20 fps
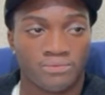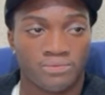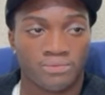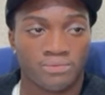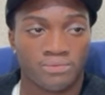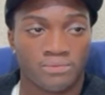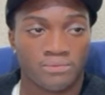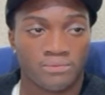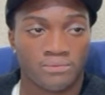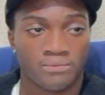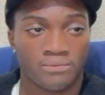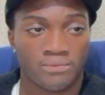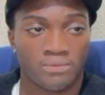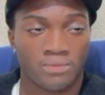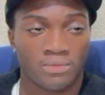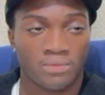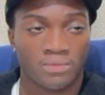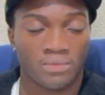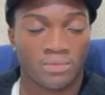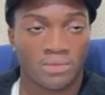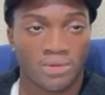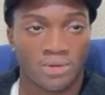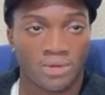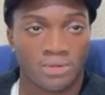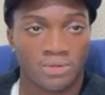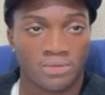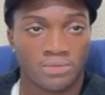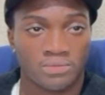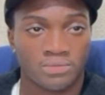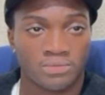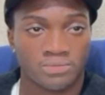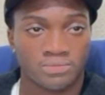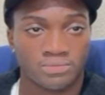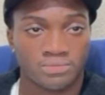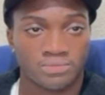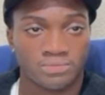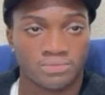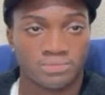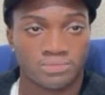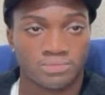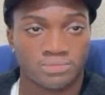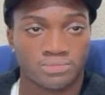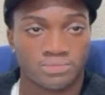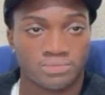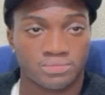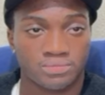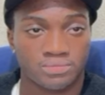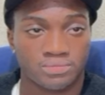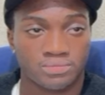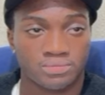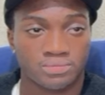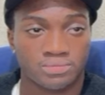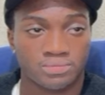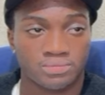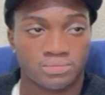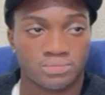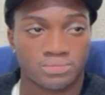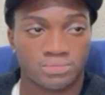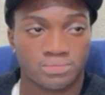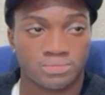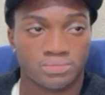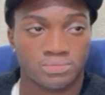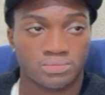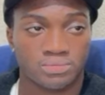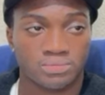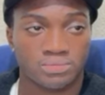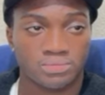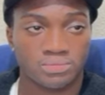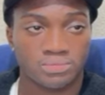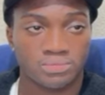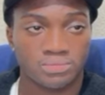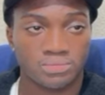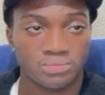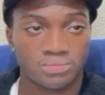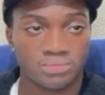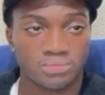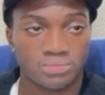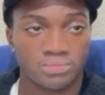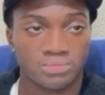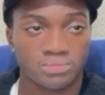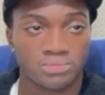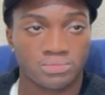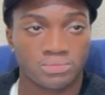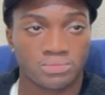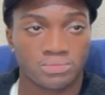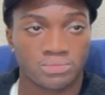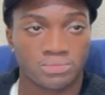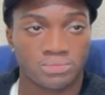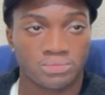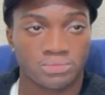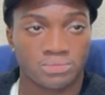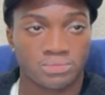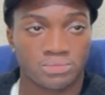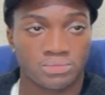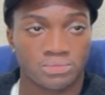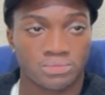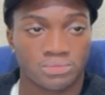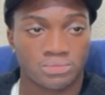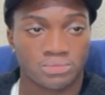No words are spoken by the person on screen.